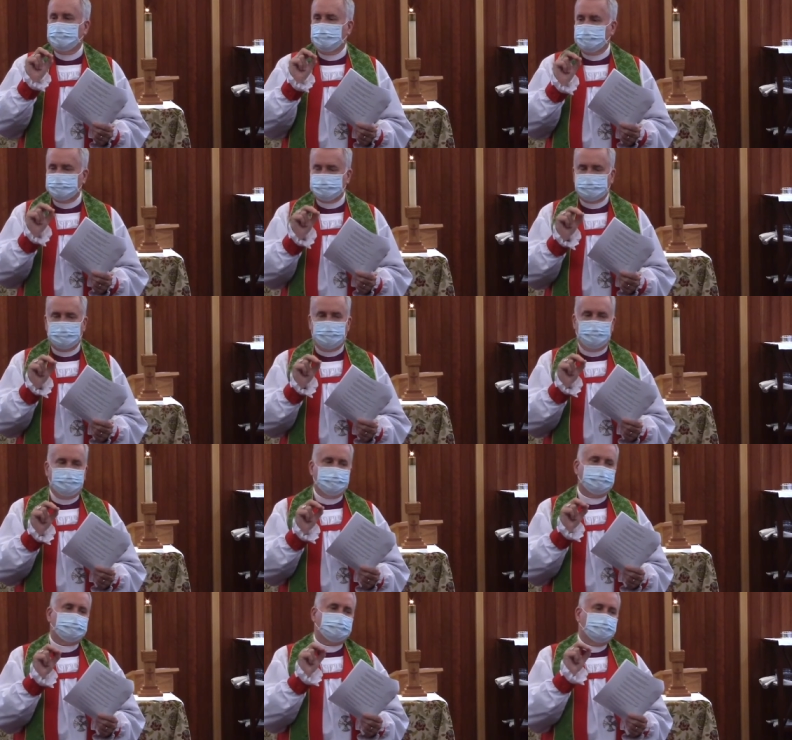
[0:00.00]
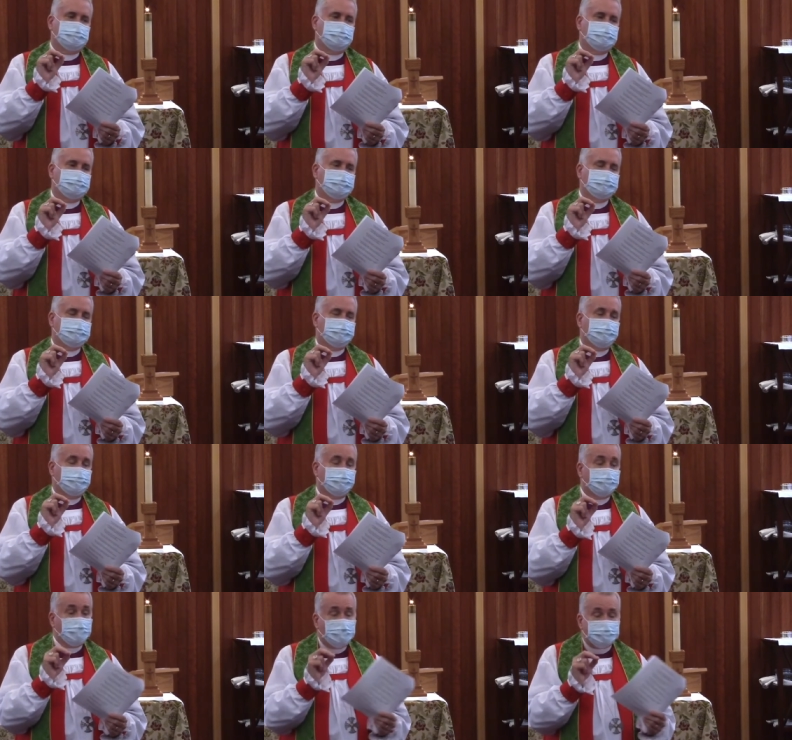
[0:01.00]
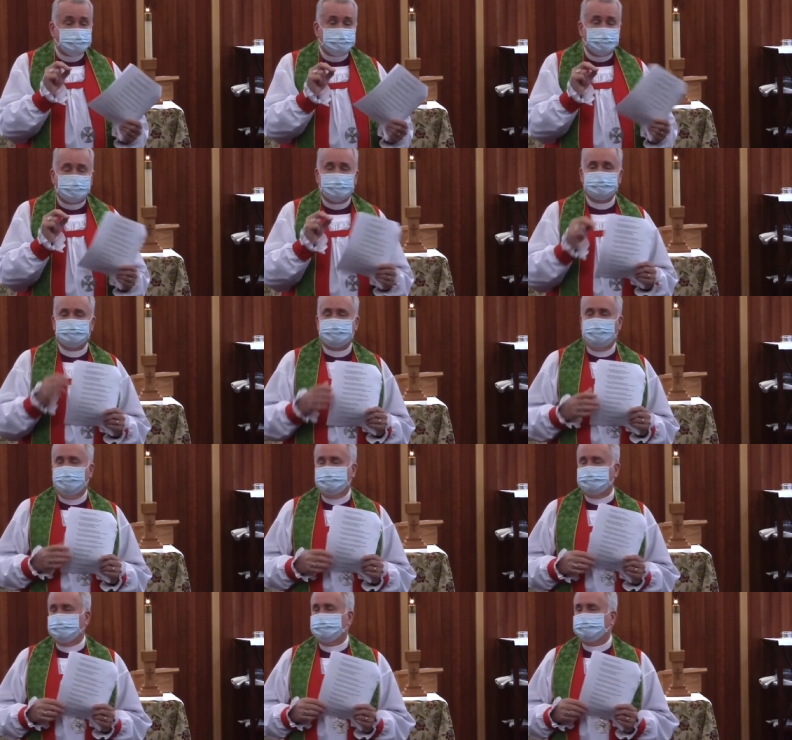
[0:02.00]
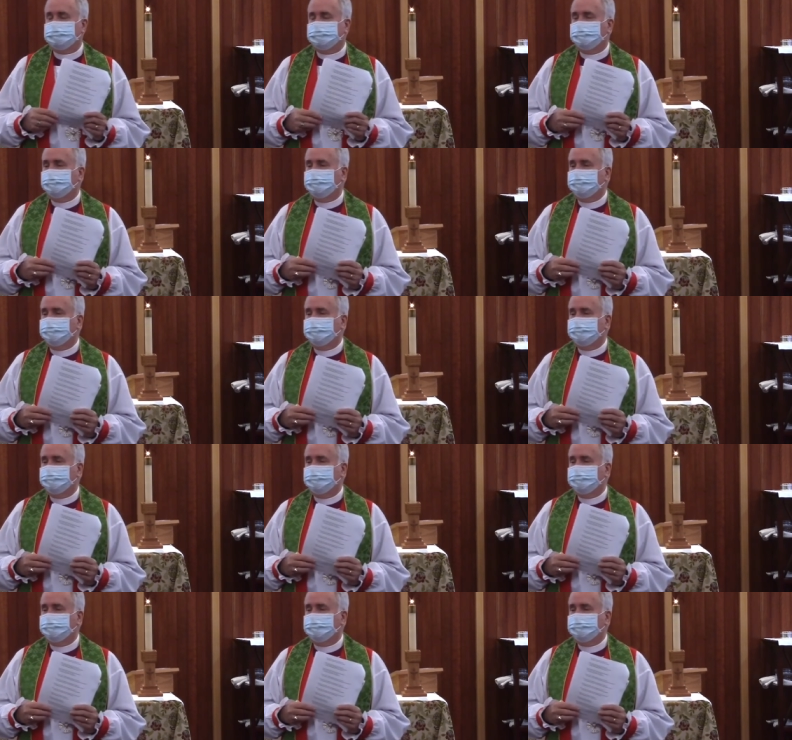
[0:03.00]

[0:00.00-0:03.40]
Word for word: ourselves, our circumstances,